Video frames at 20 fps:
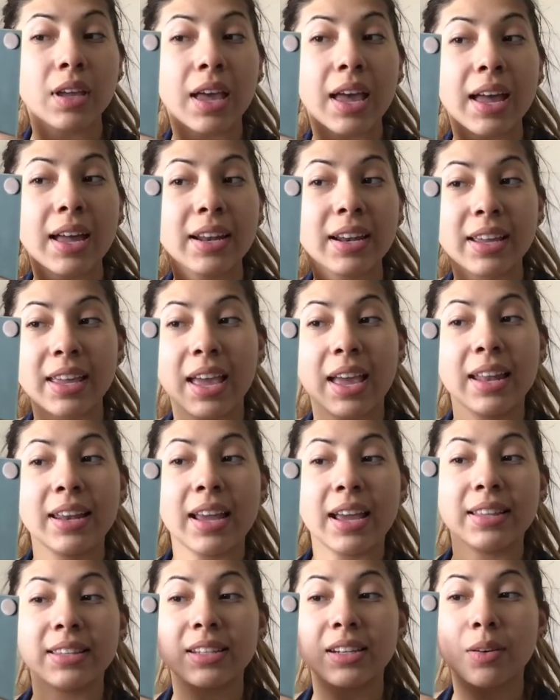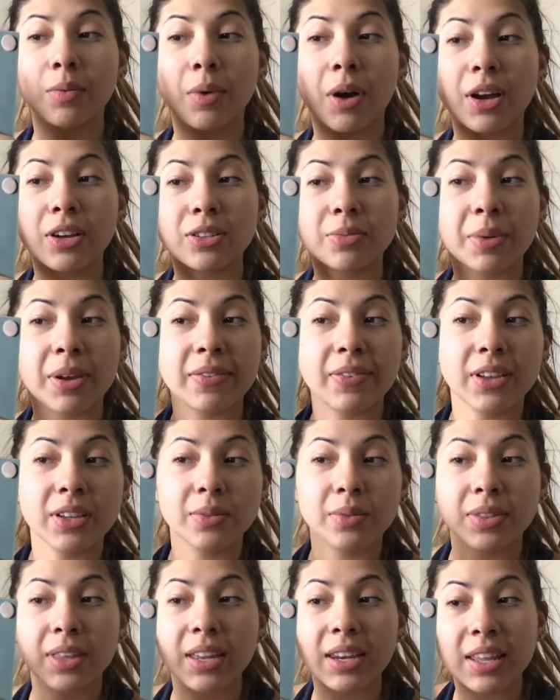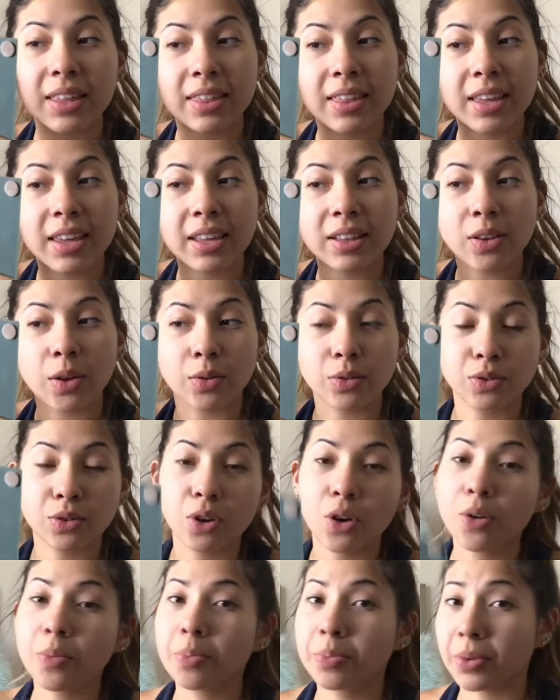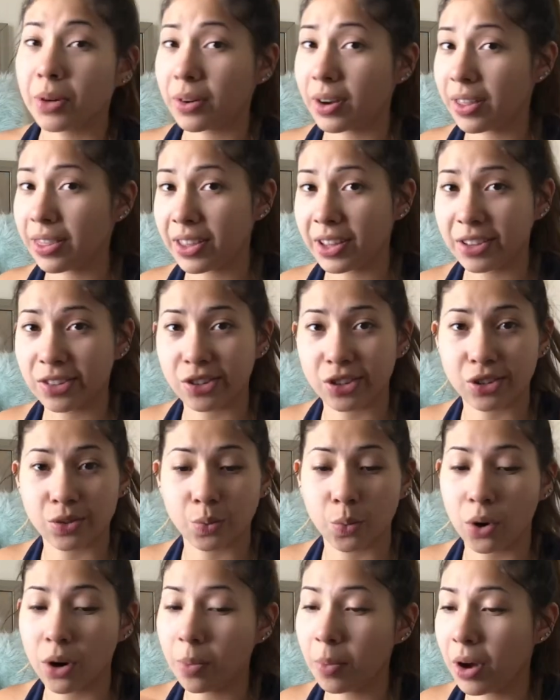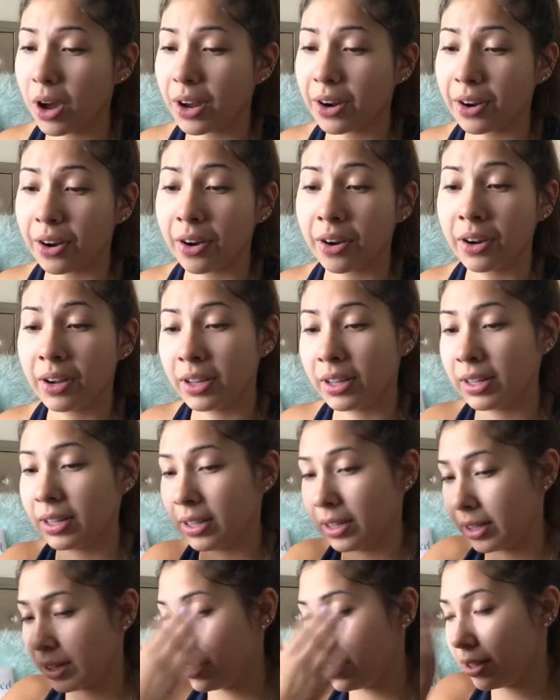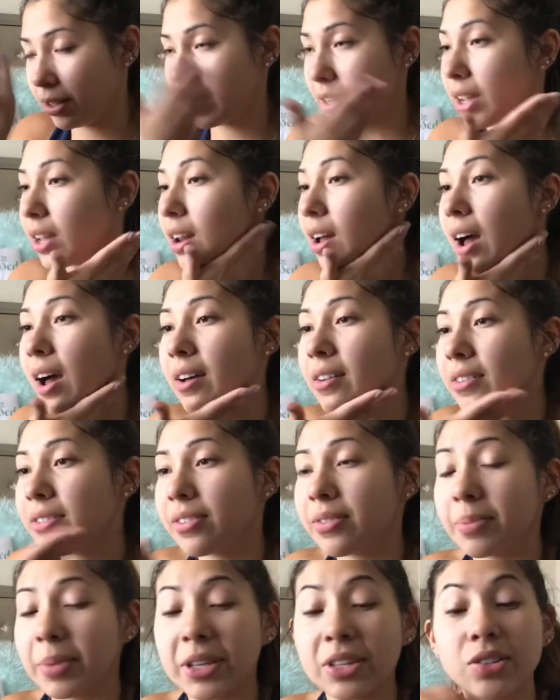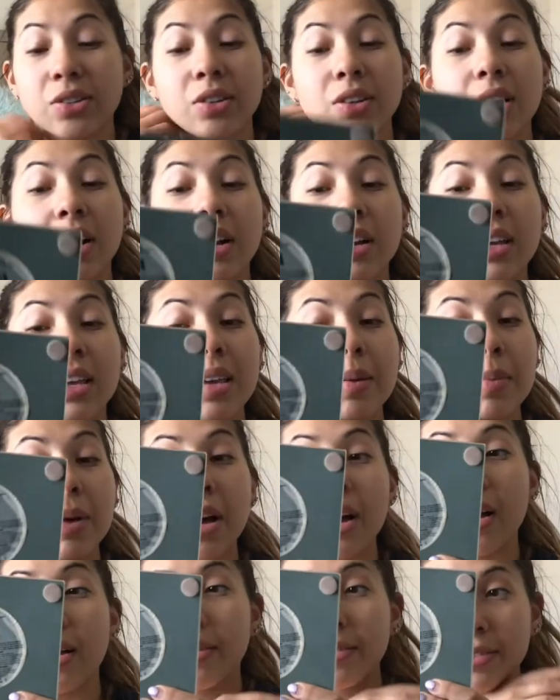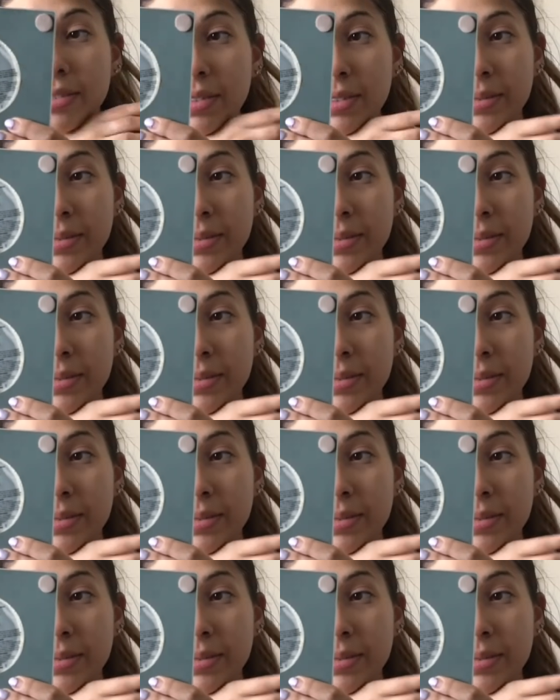and again, I didn't wash my face with anything, no soap, no nothing, just warm water. Took it off, made sure it all came off.